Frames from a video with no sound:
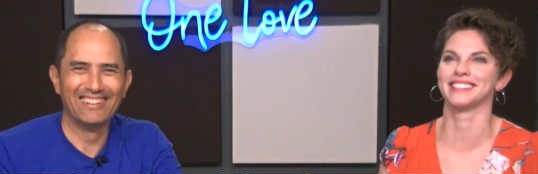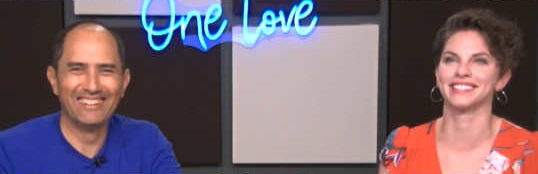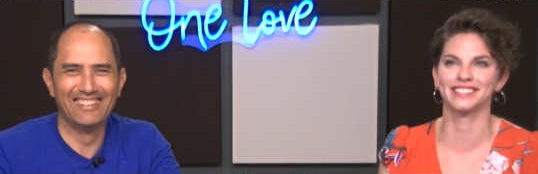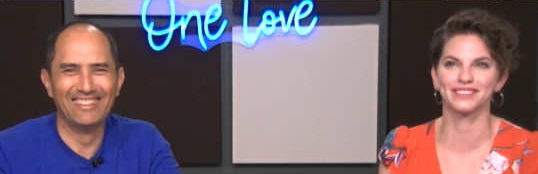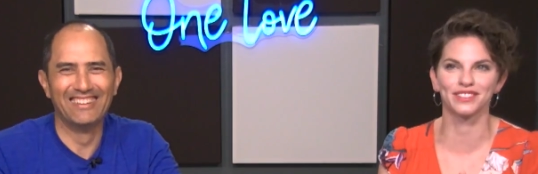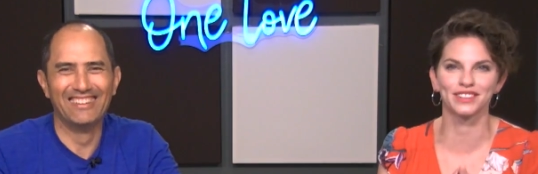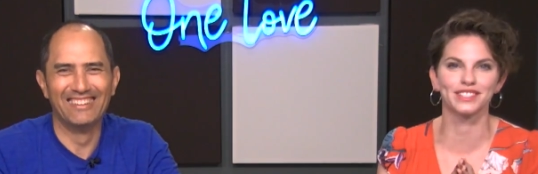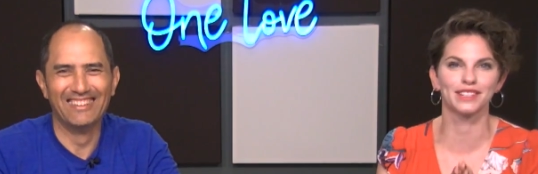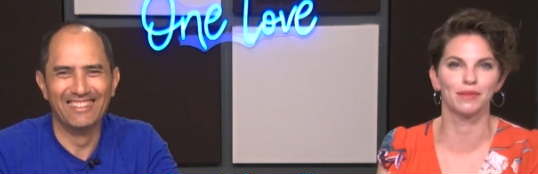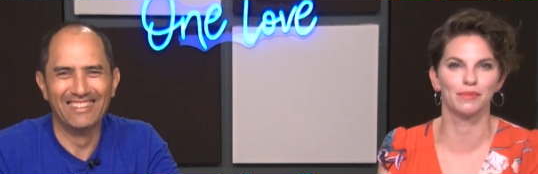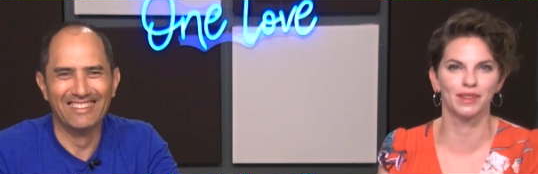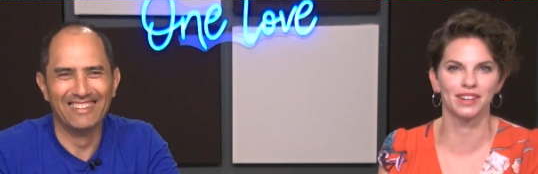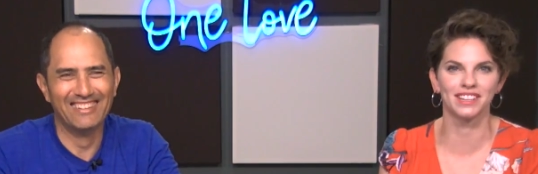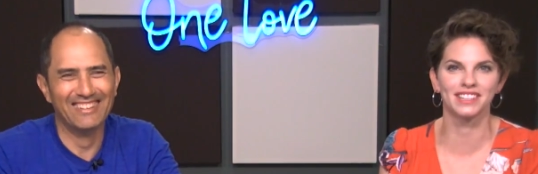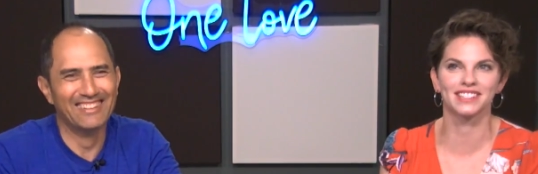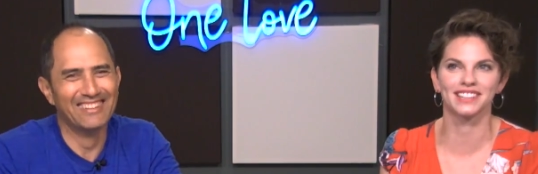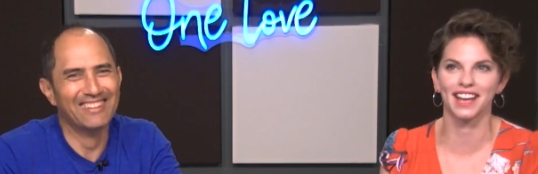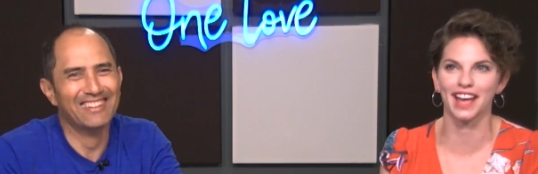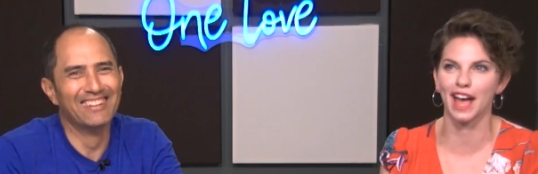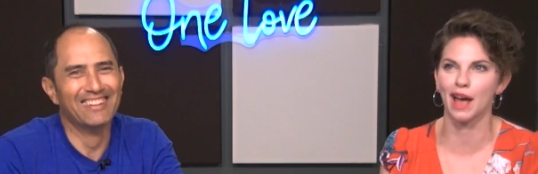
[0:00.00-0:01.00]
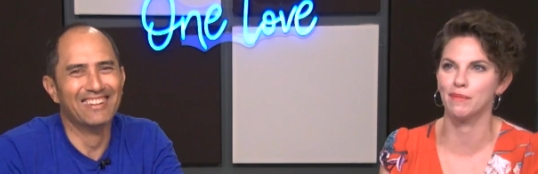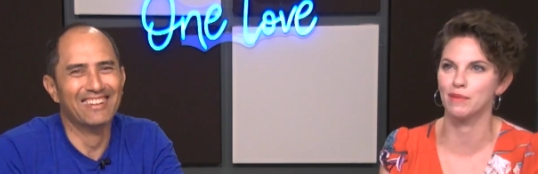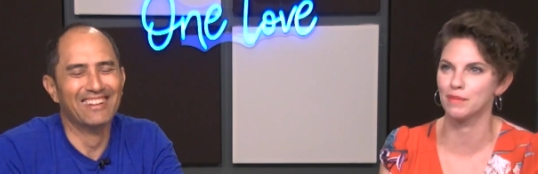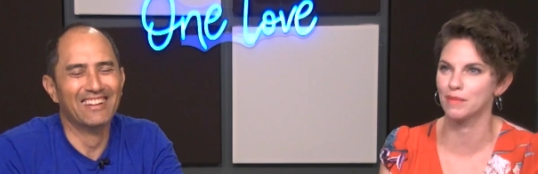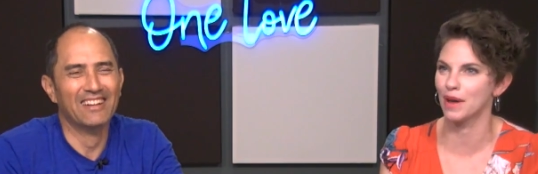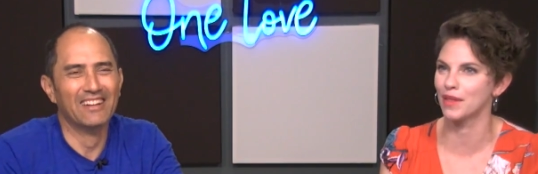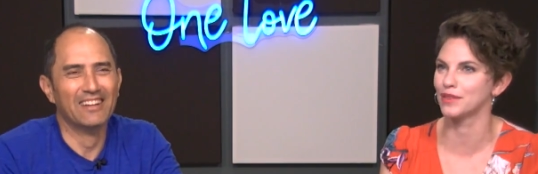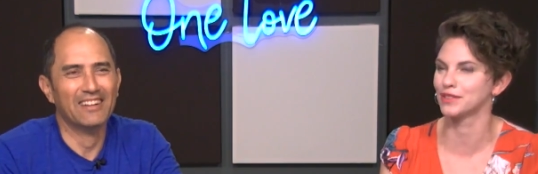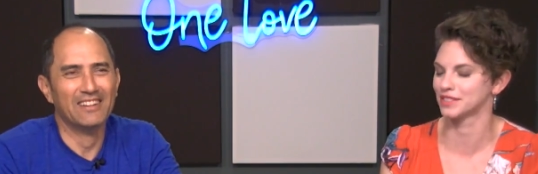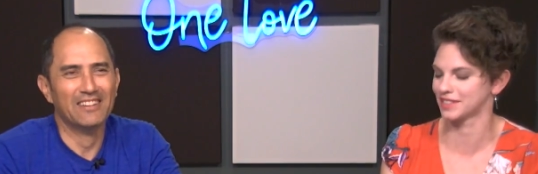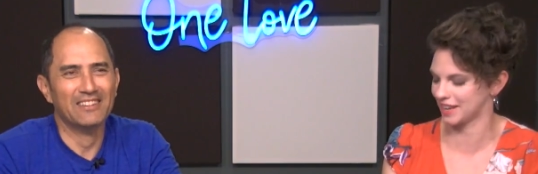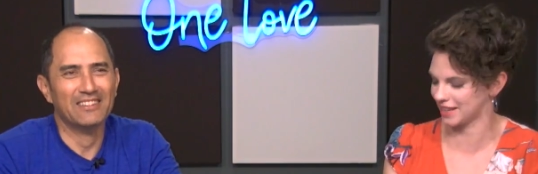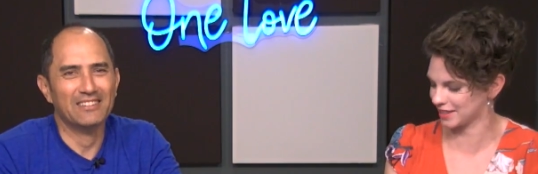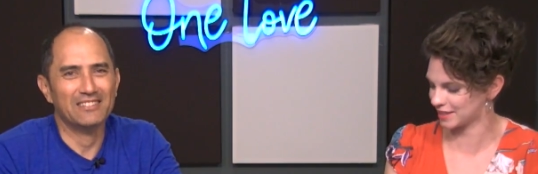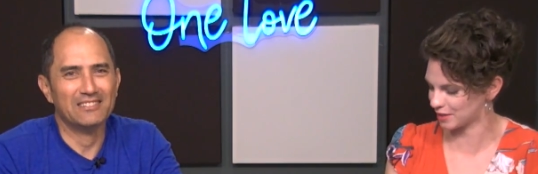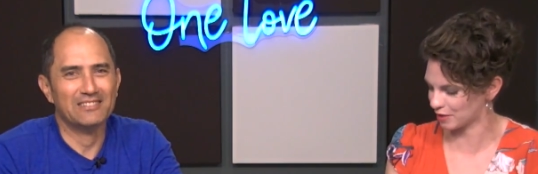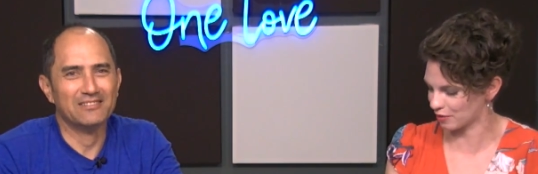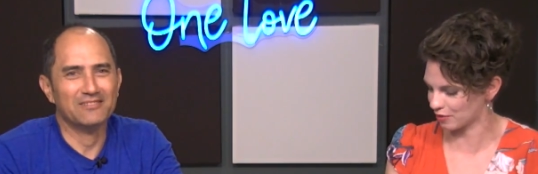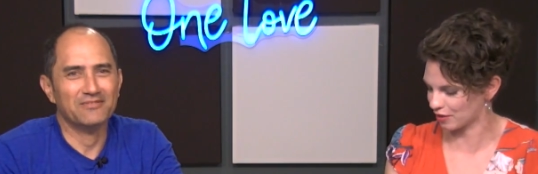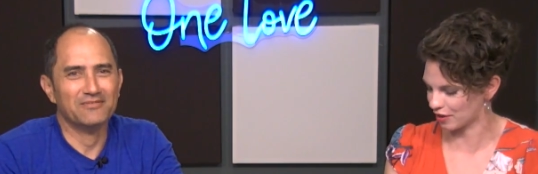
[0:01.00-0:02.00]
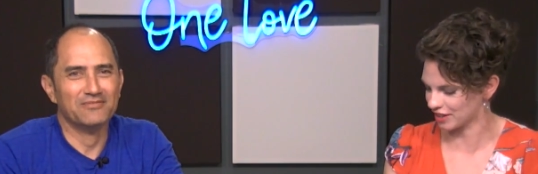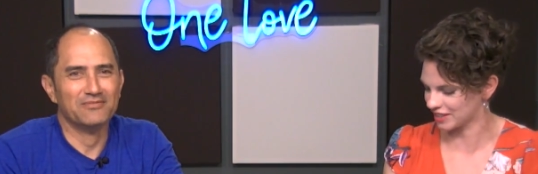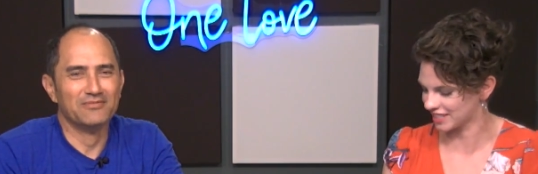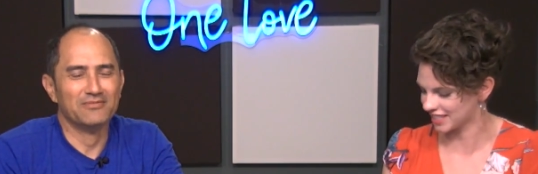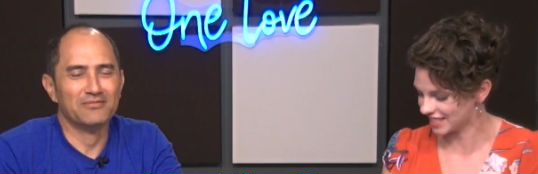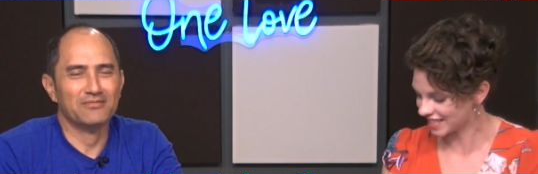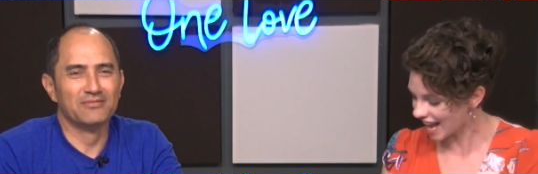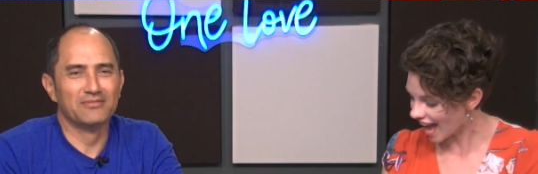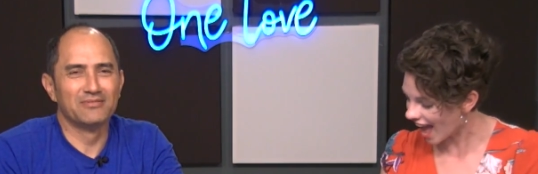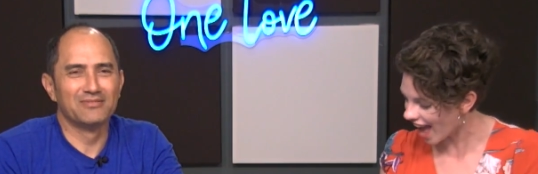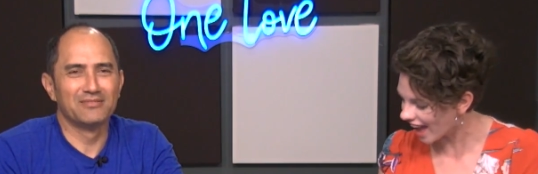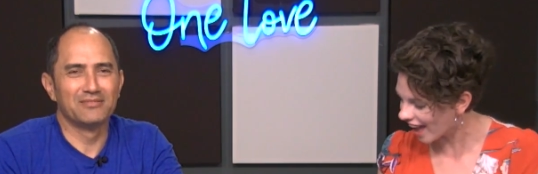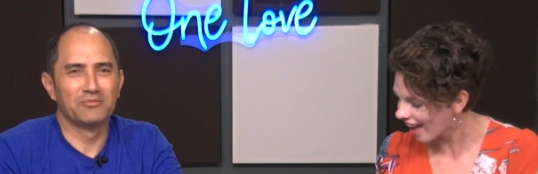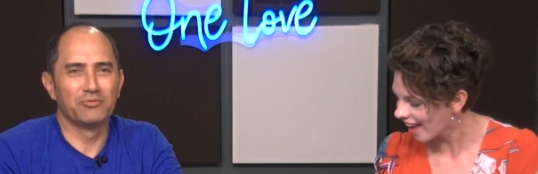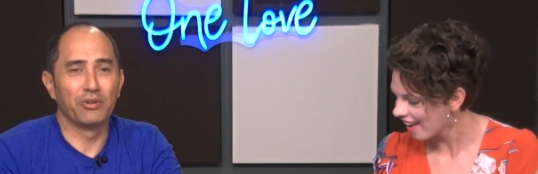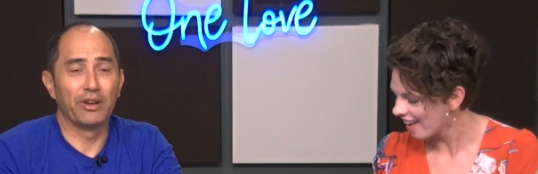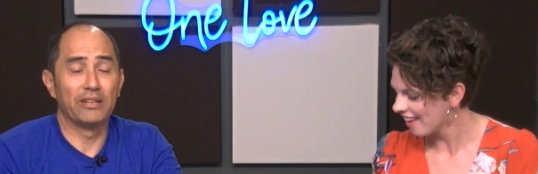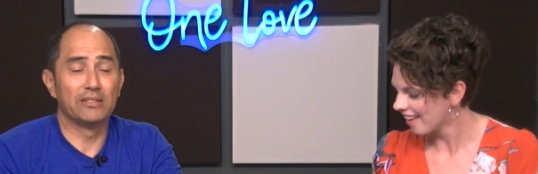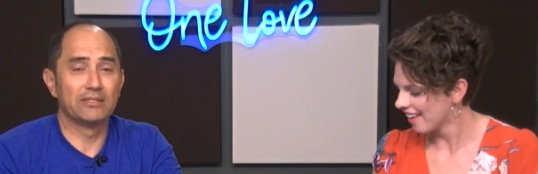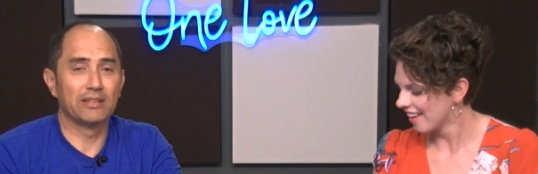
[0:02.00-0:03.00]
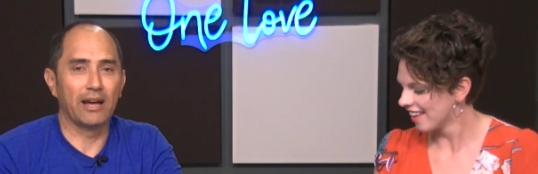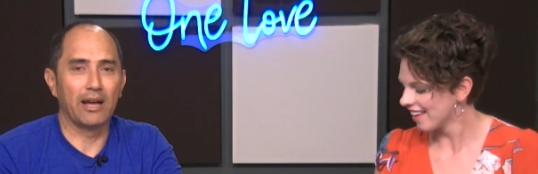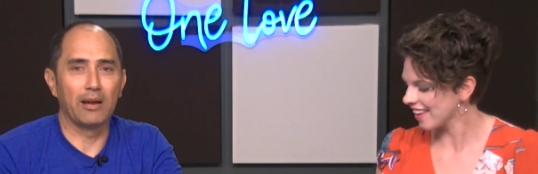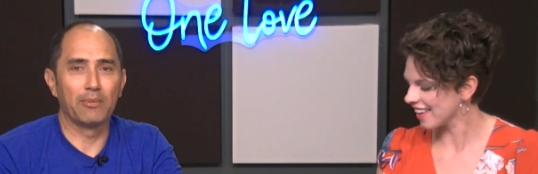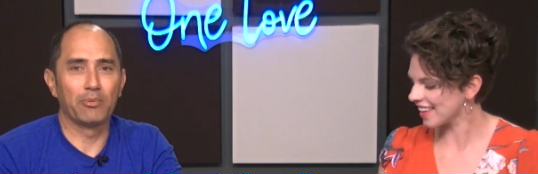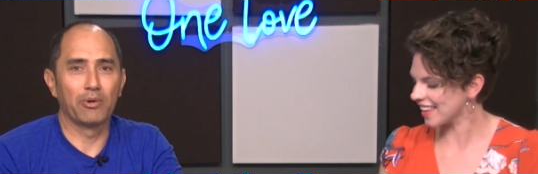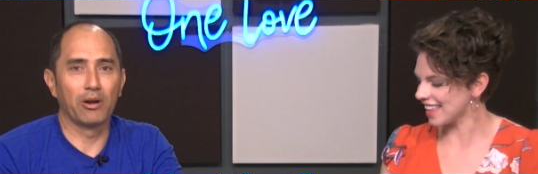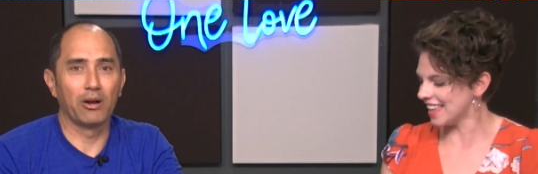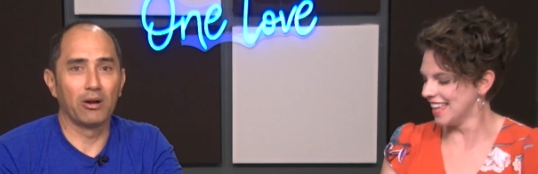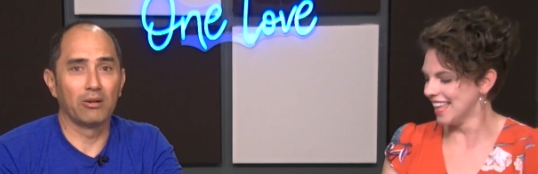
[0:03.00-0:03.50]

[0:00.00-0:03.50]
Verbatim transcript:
Speaker 1: for somebody to say Happy Mother's Day so far today.
Speaker 2: Raised eyebrow.